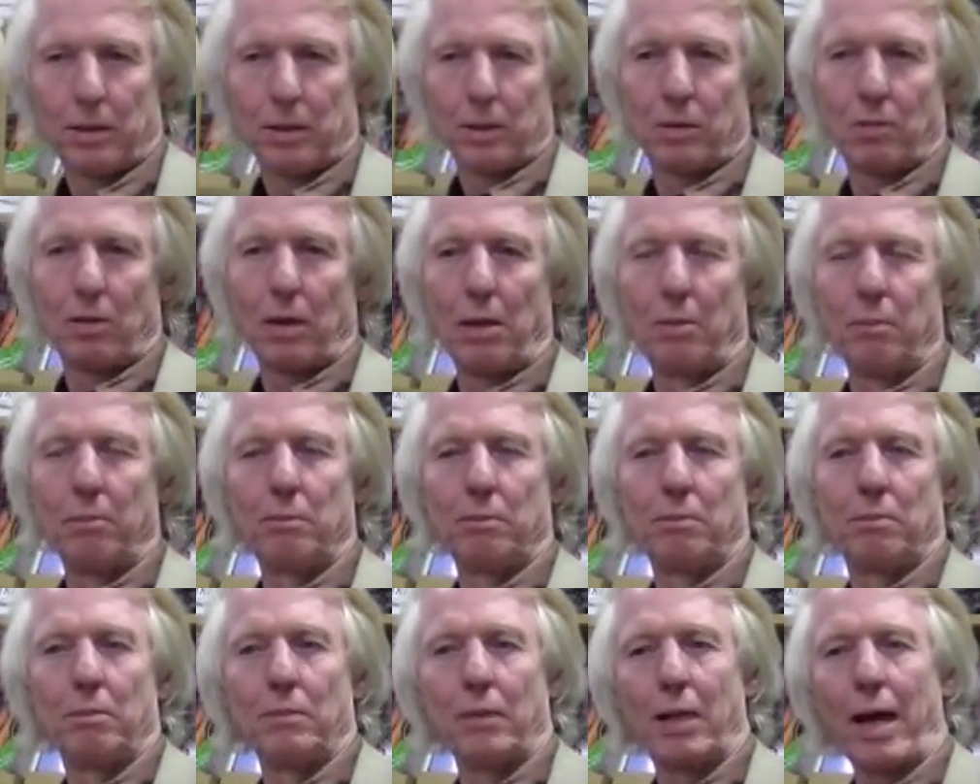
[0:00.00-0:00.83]
So
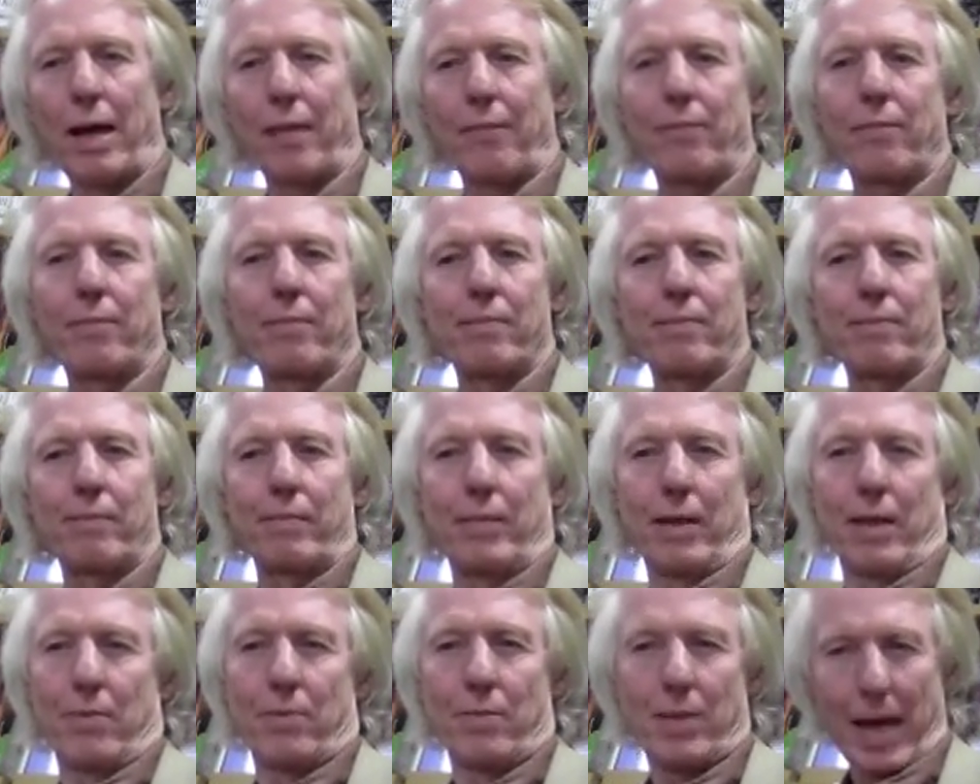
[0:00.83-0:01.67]
I'm not
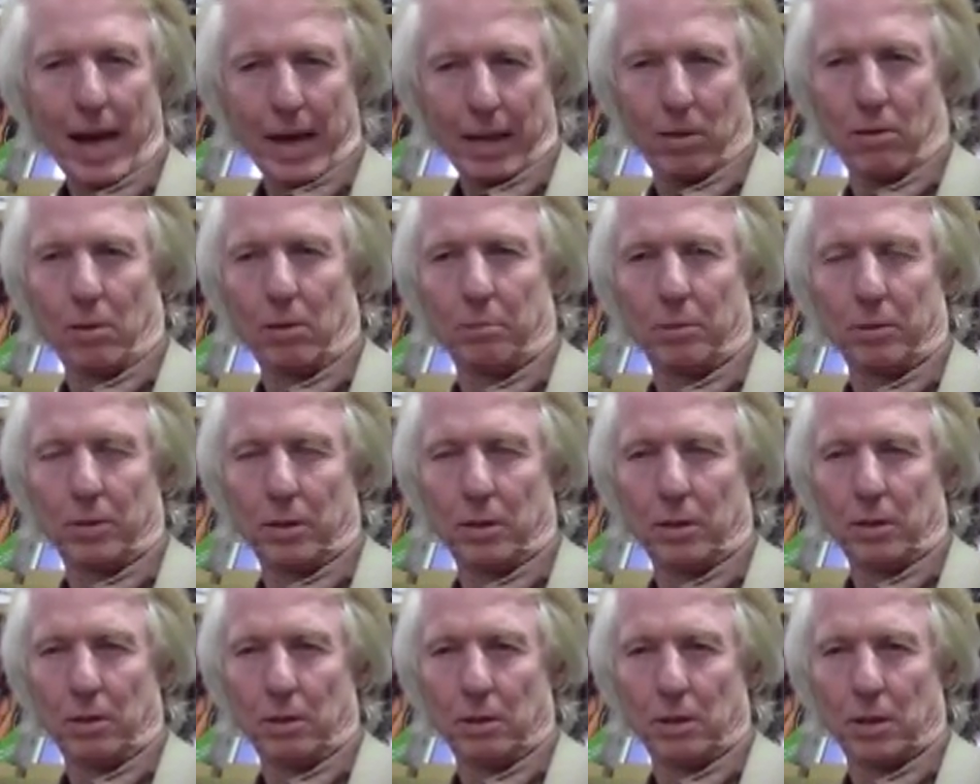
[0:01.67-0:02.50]
in that good a
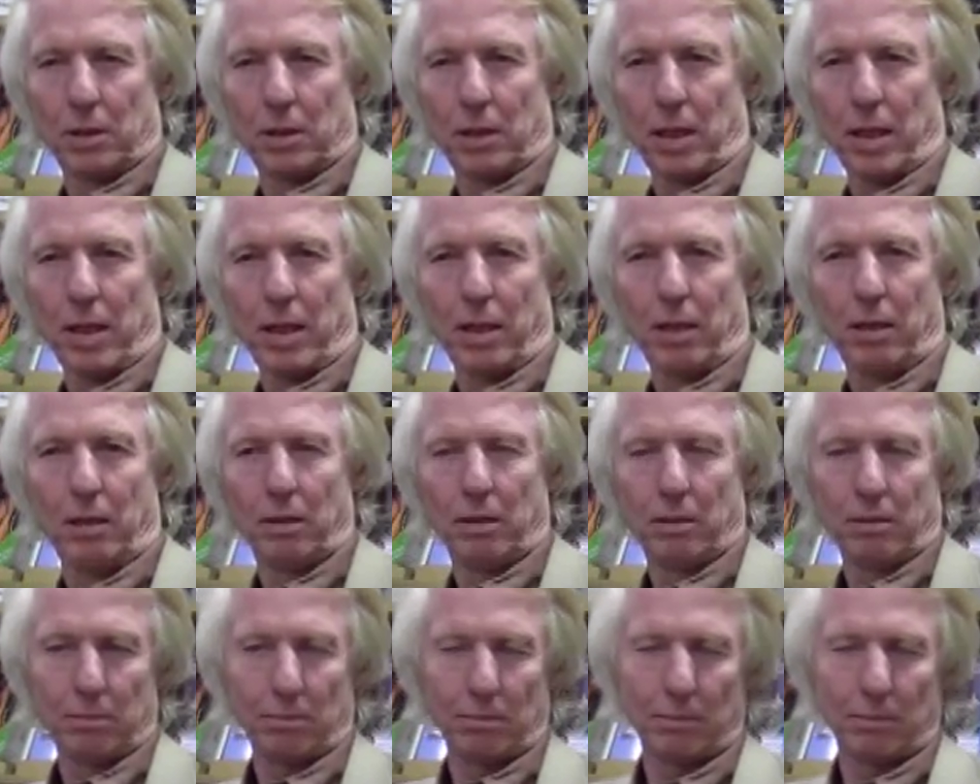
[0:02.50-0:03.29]
position to say,